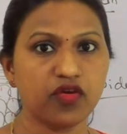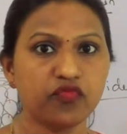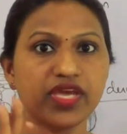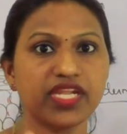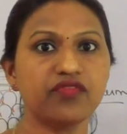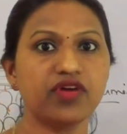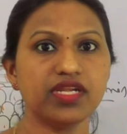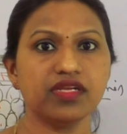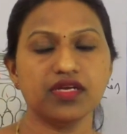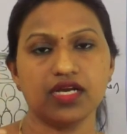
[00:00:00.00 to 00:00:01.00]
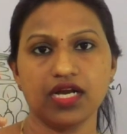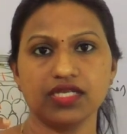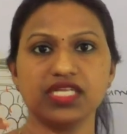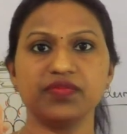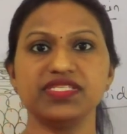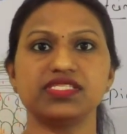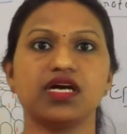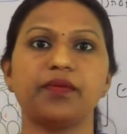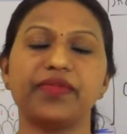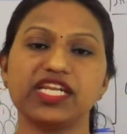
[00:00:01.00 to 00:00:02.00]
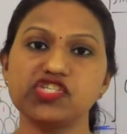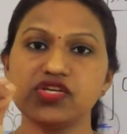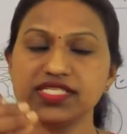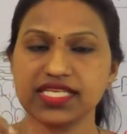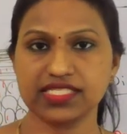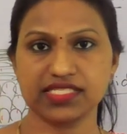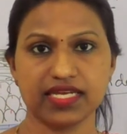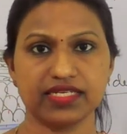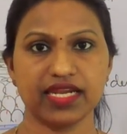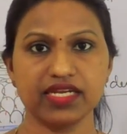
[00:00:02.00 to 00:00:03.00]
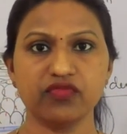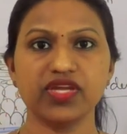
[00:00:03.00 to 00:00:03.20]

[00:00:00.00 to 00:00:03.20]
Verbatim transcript: Wherever, uh, that means a pressure is exerted,